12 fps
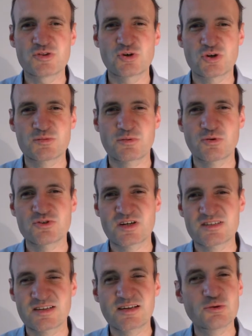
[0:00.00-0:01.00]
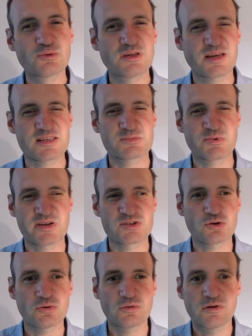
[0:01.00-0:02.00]
projects, including ESPResSo,
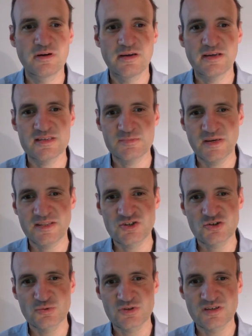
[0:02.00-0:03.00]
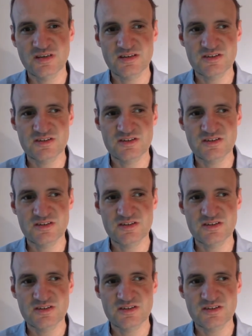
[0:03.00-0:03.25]
is managed using Git.